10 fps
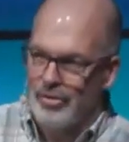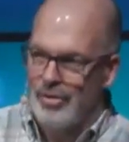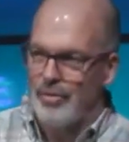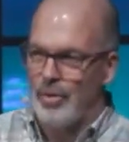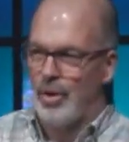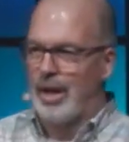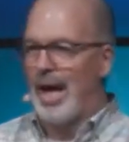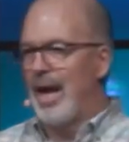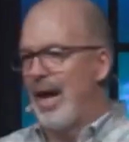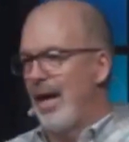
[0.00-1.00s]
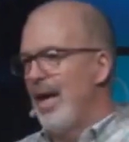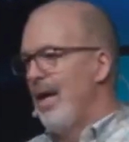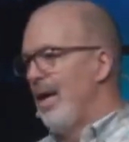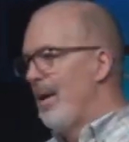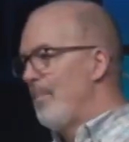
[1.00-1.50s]
If you look at a
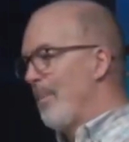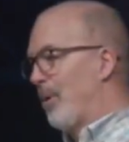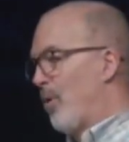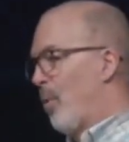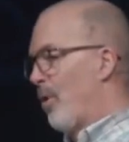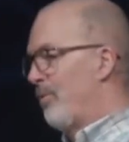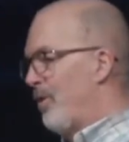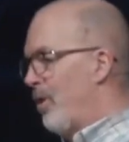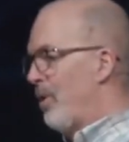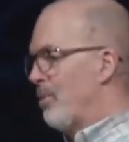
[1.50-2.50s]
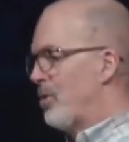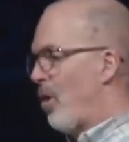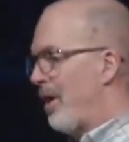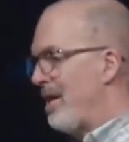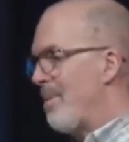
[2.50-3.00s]
biblical worldview, he was
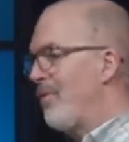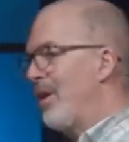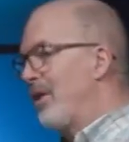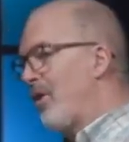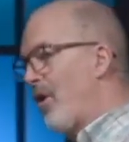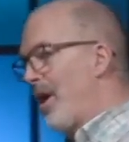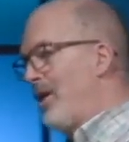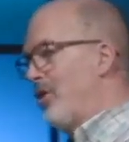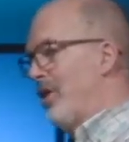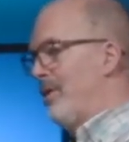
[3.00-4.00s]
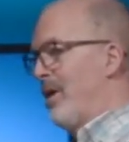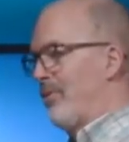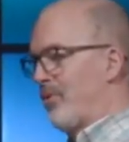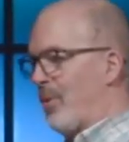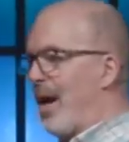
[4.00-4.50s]
talking about the incarnation
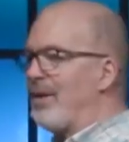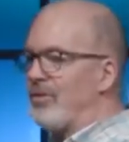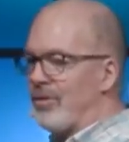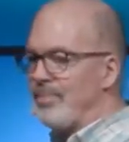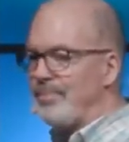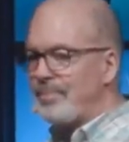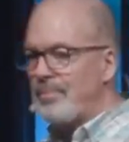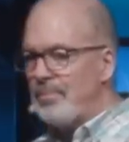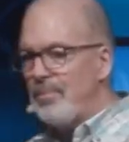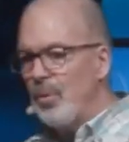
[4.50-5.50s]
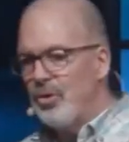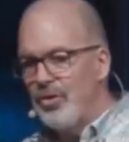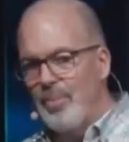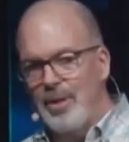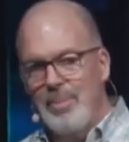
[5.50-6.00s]
of Christ, which
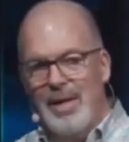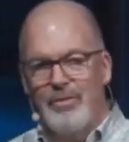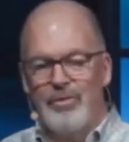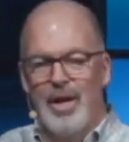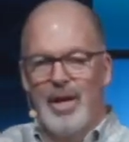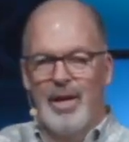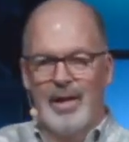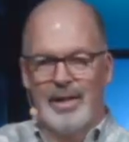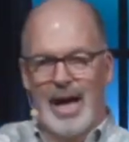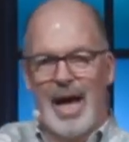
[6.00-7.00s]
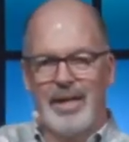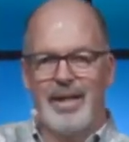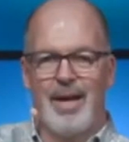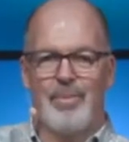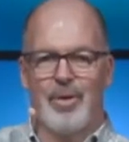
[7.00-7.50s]
simply means God
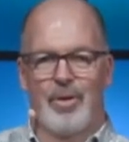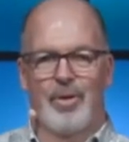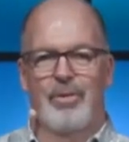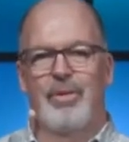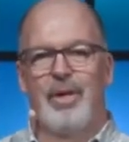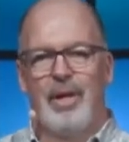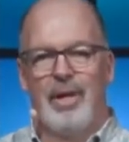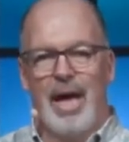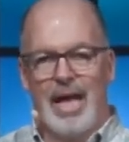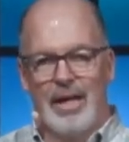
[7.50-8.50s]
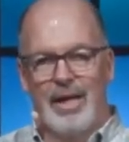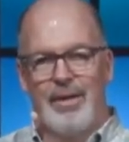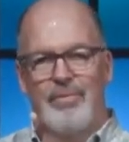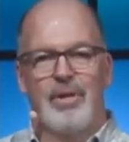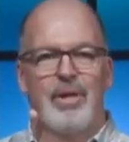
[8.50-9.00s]
came to earth and
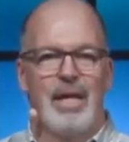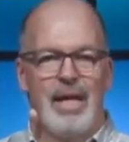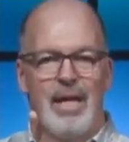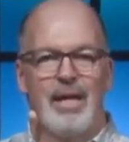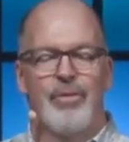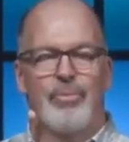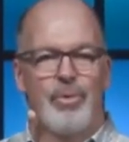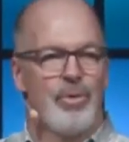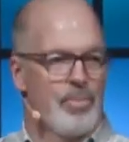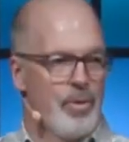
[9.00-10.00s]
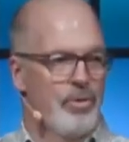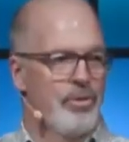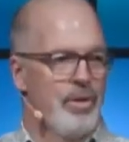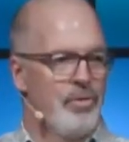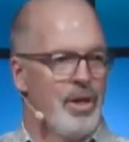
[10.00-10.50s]
lived in and through the
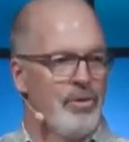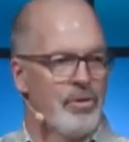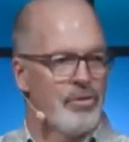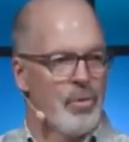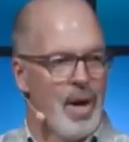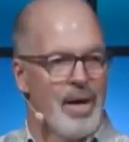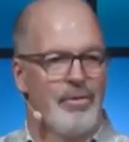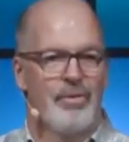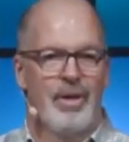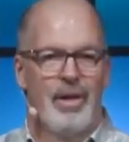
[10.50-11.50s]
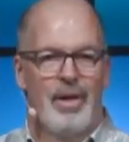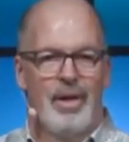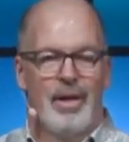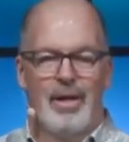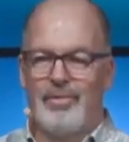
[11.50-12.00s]
person of Jesus Christ,
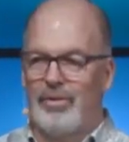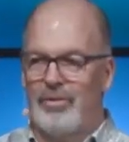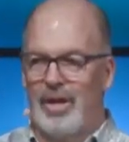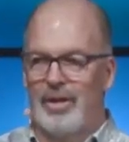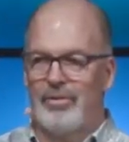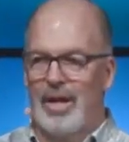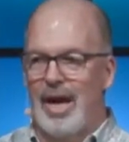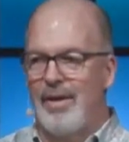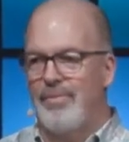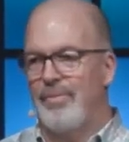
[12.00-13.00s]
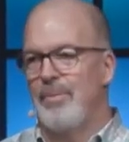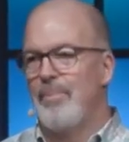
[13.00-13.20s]
lived a sinless life,